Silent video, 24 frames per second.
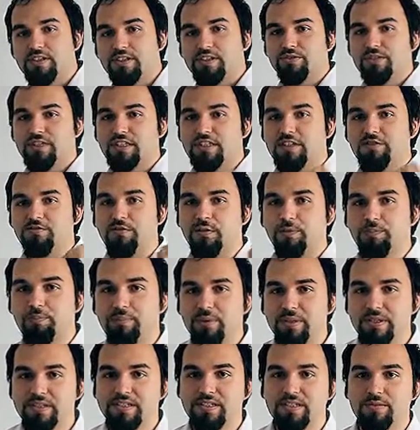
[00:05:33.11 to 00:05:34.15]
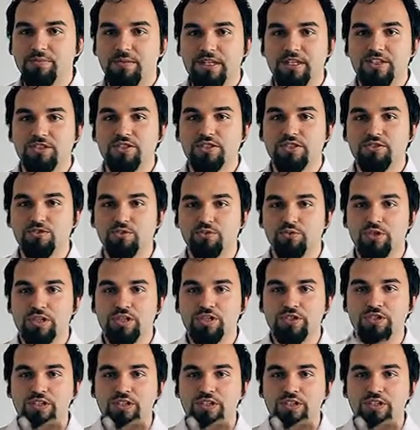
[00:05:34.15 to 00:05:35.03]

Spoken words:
so that if a person manages to reach